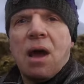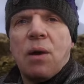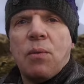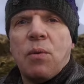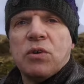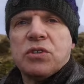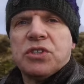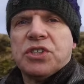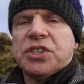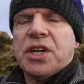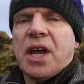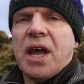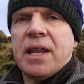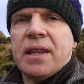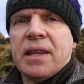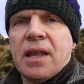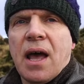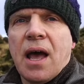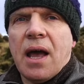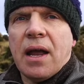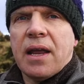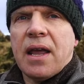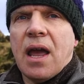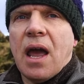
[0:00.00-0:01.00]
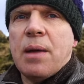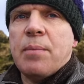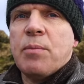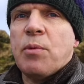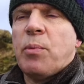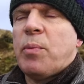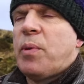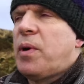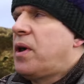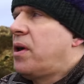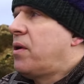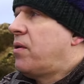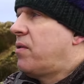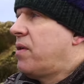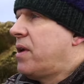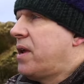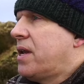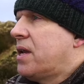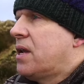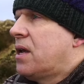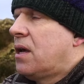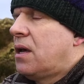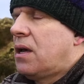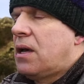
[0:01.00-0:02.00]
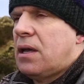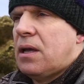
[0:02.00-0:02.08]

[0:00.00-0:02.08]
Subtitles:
I was saying that I came up here in